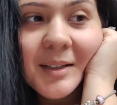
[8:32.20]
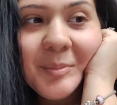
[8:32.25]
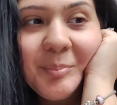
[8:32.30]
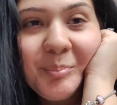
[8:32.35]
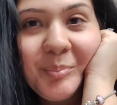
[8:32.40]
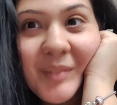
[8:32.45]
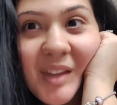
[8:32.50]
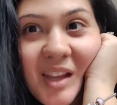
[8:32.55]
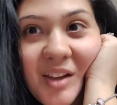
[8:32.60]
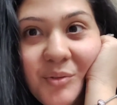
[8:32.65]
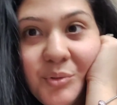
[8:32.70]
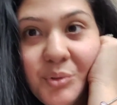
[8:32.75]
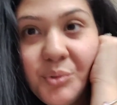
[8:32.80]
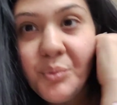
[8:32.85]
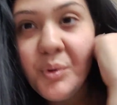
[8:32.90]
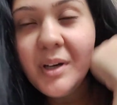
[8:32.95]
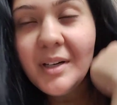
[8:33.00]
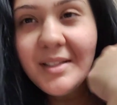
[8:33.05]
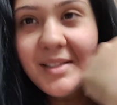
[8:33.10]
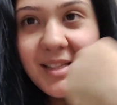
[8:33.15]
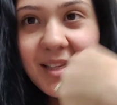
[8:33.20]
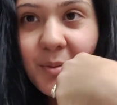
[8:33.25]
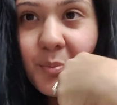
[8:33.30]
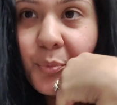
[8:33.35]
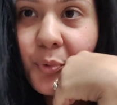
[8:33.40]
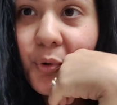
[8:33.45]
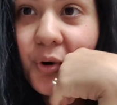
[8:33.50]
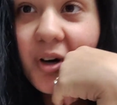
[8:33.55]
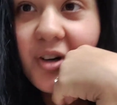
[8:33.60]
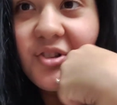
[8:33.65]
um, if you want to see
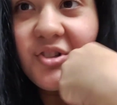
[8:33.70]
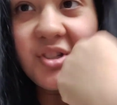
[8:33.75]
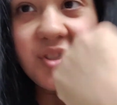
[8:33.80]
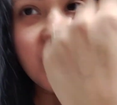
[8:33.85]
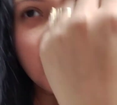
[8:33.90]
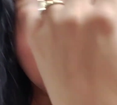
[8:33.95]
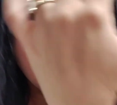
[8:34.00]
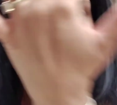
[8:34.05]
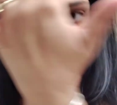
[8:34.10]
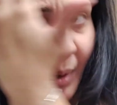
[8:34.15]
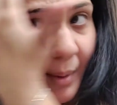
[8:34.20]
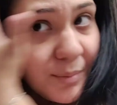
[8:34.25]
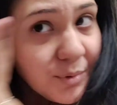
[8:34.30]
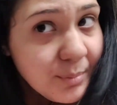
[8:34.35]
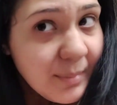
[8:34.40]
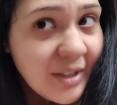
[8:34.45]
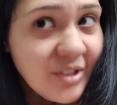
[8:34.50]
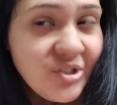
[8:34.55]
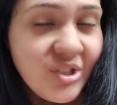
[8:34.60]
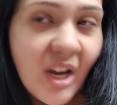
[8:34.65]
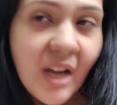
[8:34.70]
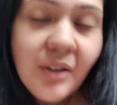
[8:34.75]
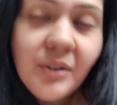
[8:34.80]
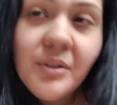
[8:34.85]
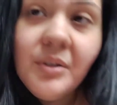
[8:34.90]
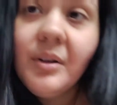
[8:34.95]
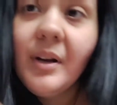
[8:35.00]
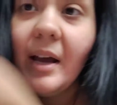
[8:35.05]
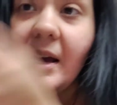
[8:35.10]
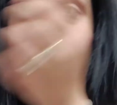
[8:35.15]
more, just subscribe to my
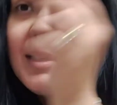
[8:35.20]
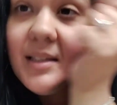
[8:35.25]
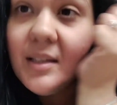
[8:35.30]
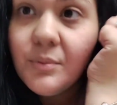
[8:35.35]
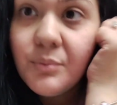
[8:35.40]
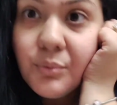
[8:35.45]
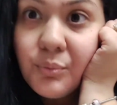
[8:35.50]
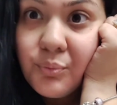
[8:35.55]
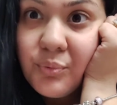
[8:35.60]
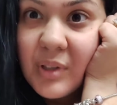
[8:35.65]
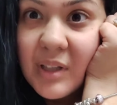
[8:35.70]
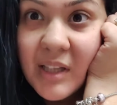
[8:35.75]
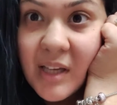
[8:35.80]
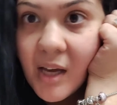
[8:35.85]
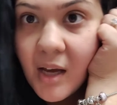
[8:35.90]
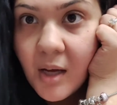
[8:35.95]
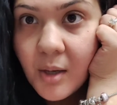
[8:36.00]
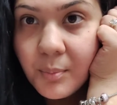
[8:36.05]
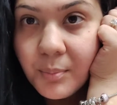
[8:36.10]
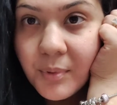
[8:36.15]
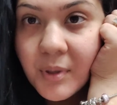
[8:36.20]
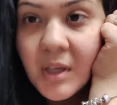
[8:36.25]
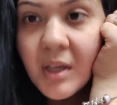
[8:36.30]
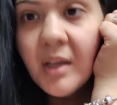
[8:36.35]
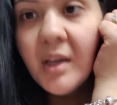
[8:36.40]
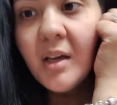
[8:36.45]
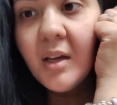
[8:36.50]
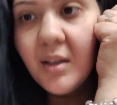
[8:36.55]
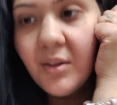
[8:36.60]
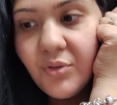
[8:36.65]
channel, you guys. It would really help
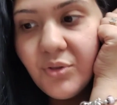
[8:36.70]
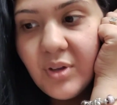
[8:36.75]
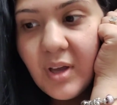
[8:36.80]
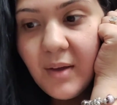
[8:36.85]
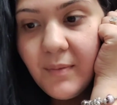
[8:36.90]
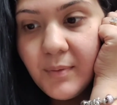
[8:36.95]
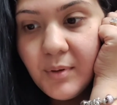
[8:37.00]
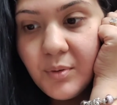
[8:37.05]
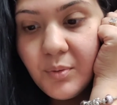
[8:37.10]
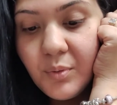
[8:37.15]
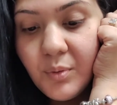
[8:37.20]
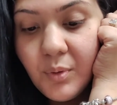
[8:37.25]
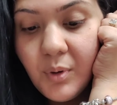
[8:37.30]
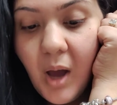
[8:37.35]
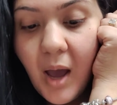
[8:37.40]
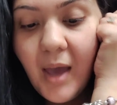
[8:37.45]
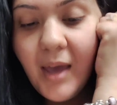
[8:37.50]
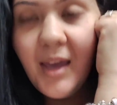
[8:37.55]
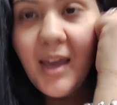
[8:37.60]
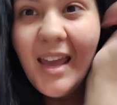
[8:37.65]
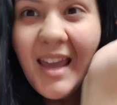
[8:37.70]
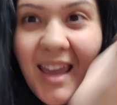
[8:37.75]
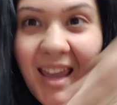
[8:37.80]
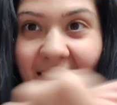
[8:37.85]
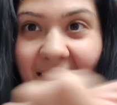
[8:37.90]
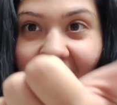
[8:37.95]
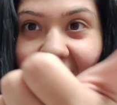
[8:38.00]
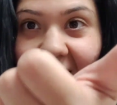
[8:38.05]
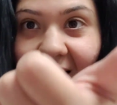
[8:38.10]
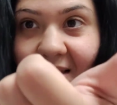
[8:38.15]
if you
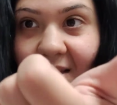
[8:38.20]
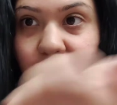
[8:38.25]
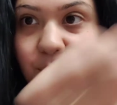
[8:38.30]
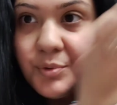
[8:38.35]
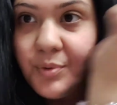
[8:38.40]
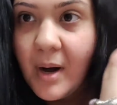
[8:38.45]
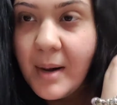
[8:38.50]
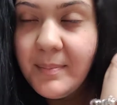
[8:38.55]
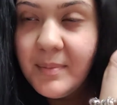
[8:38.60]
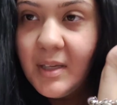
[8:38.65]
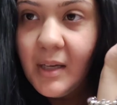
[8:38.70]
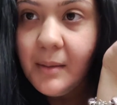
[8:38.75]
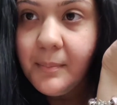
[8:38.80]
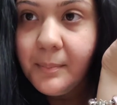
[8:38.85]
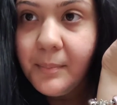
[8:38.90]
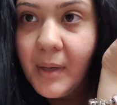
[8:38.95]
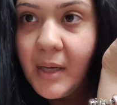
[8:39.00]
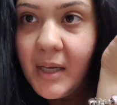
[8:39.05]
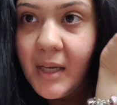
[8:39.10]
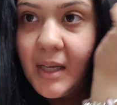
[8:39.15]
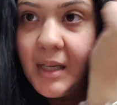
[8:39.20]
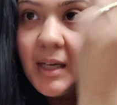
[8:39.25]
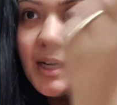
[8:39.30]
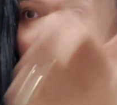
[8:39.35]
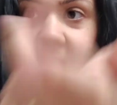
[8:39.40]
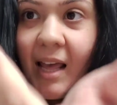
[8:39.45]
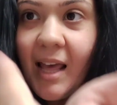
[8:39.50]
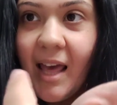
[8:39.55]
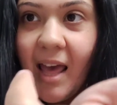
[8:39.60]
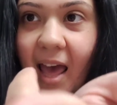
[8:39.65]
hit the subscribe button
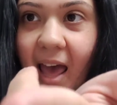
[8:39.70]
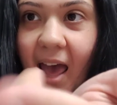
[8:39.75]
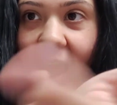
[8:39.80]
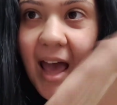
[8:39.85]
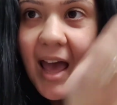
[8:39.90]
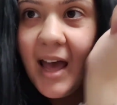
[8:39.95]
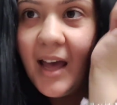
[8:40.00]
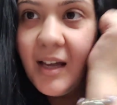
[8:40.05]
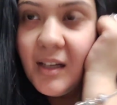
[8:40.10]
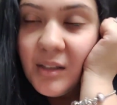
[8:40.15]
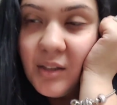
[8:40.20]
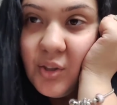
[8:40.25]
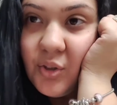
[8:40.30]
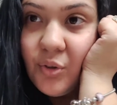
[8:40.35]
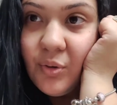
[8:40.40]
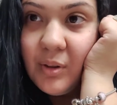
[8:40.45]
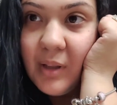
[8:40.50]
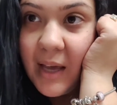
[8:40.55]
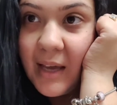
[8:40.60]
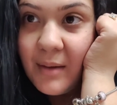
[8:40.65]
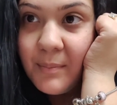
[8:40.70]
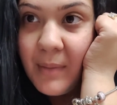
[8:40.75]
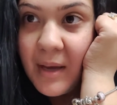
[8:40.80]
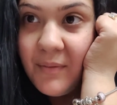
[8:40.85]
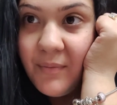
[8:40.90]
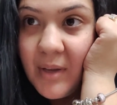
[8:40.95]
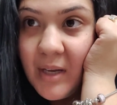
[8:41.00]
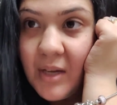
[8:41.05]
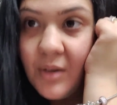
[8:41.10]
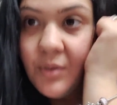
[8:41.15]
and you like my